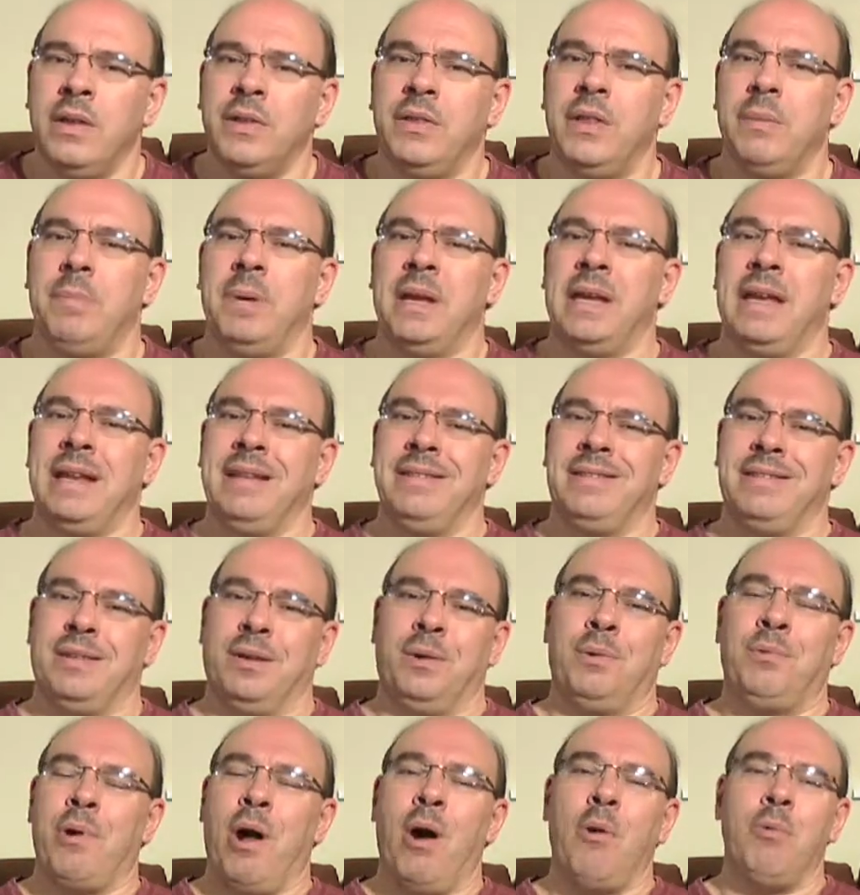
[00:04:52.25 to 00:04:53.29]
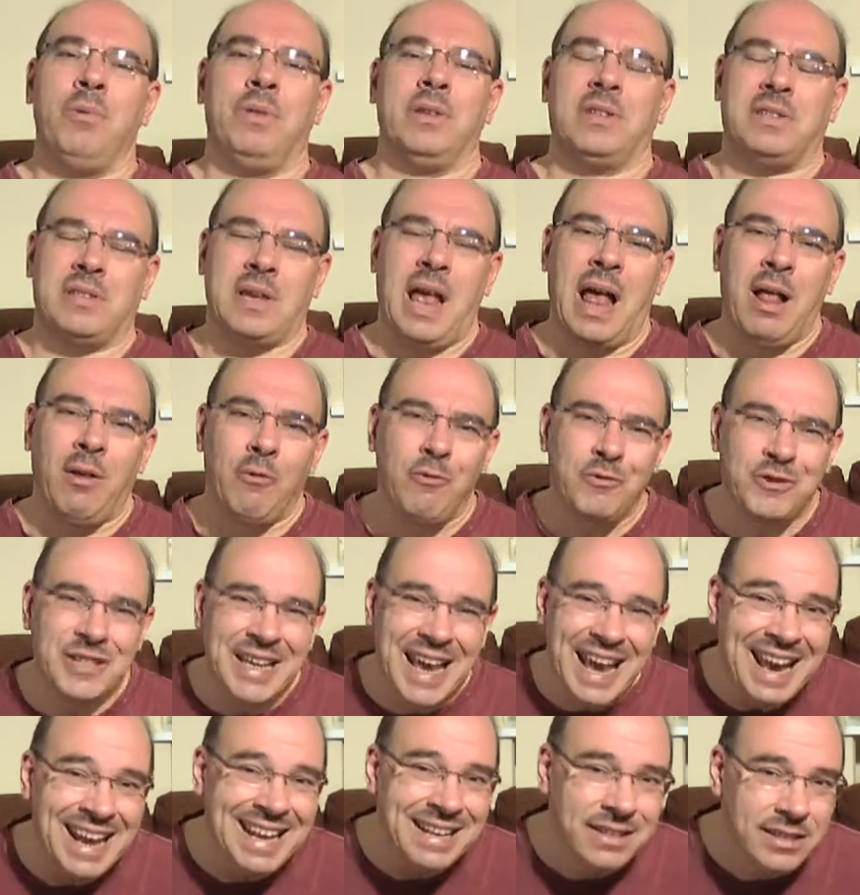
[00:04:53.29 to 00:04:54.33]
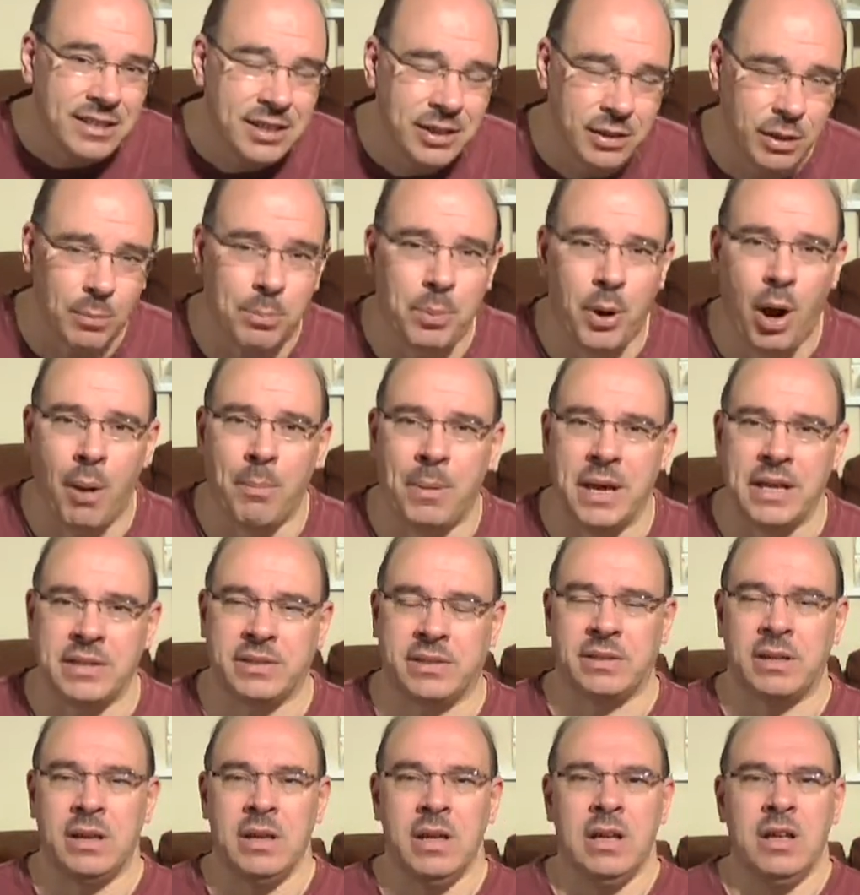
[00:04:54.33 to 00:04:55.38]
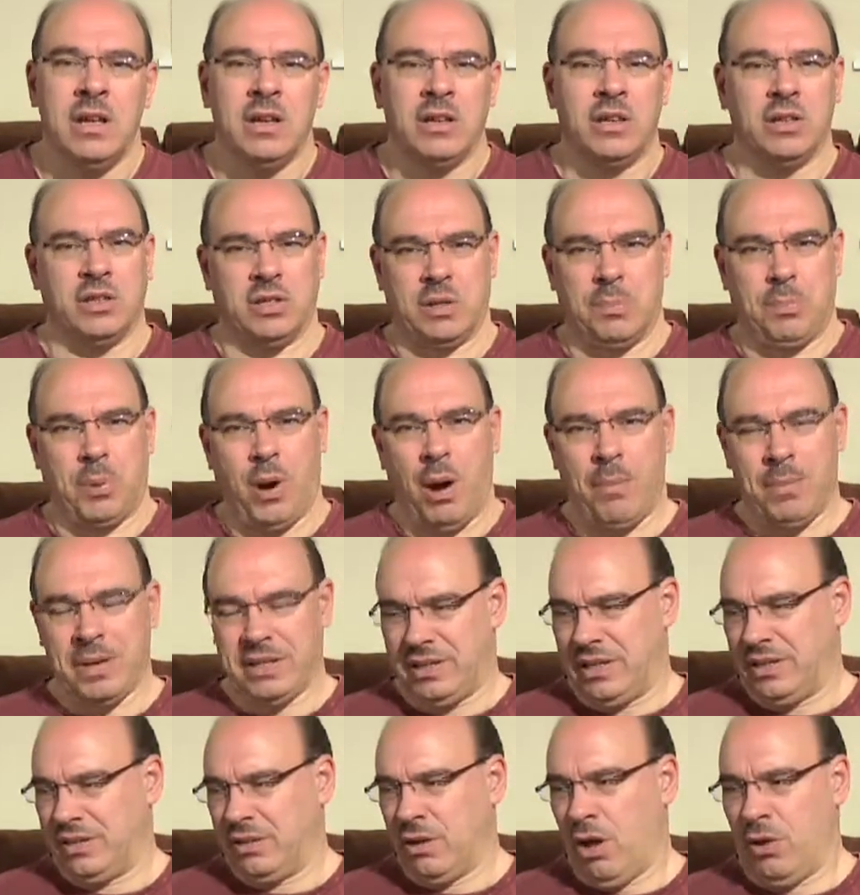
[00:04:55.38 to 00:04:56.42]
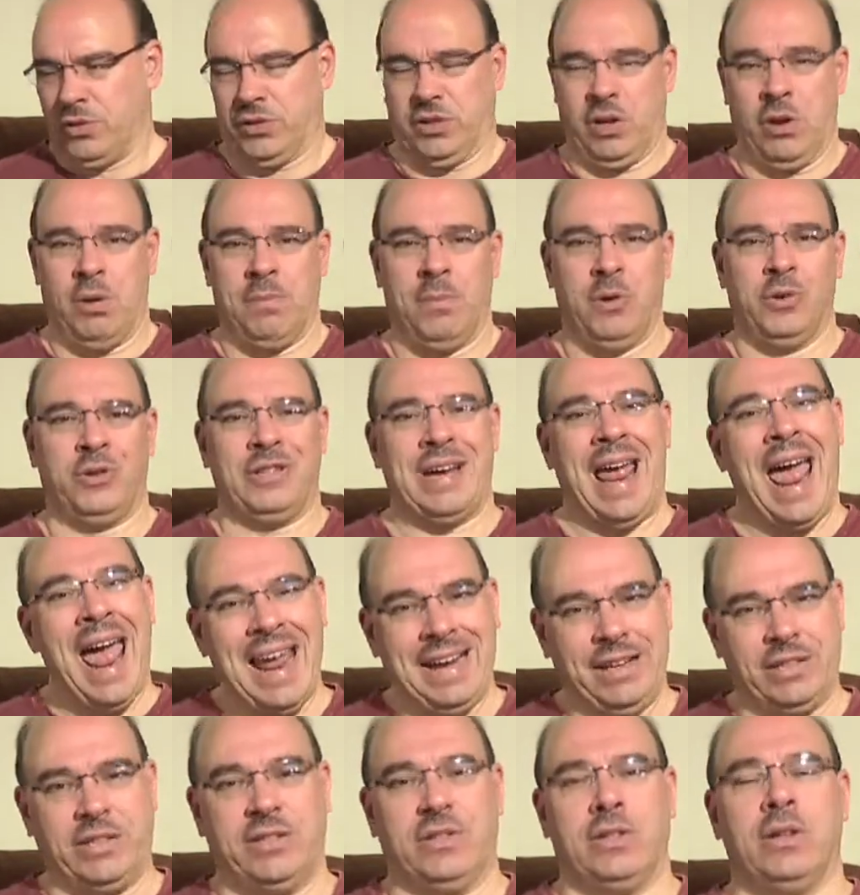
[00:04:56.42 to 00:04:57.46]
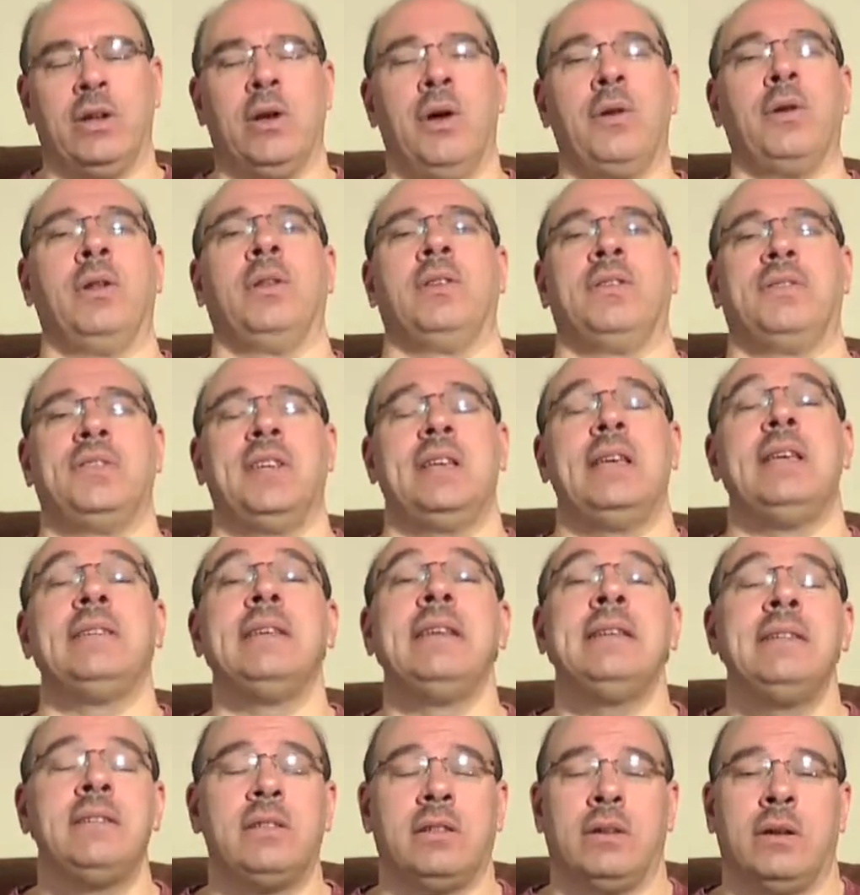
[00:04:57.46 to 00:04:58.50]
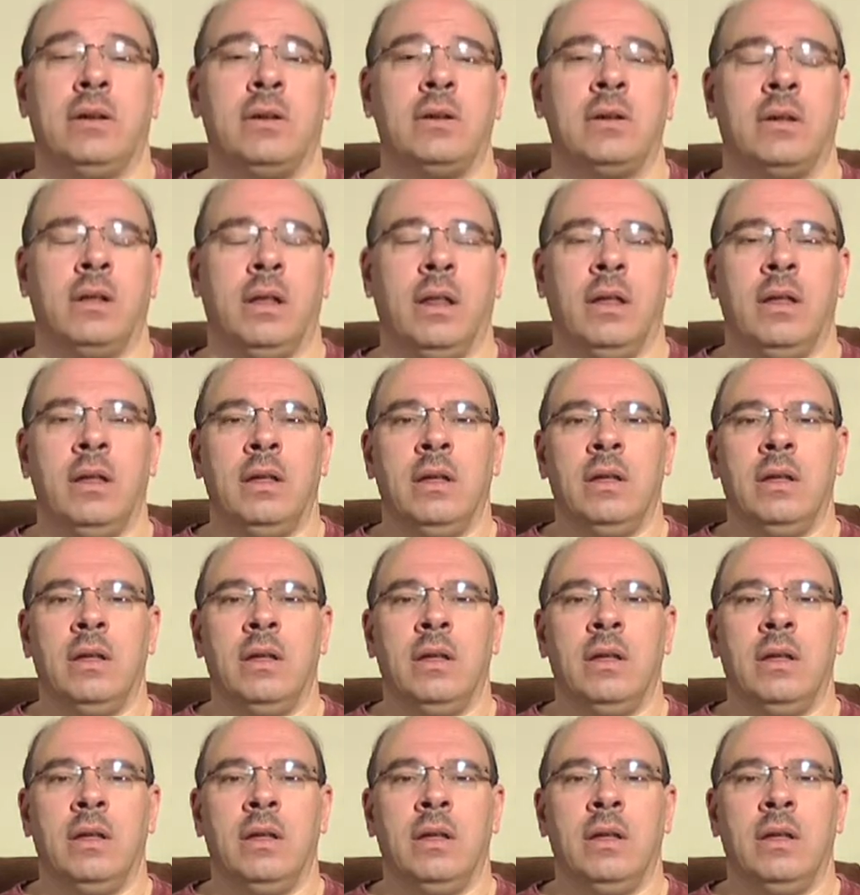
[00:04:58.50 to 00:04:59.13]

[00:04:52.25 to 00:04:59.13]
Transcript: They begin to grow themselves into the promise, because the promise is not so much external as it is internal.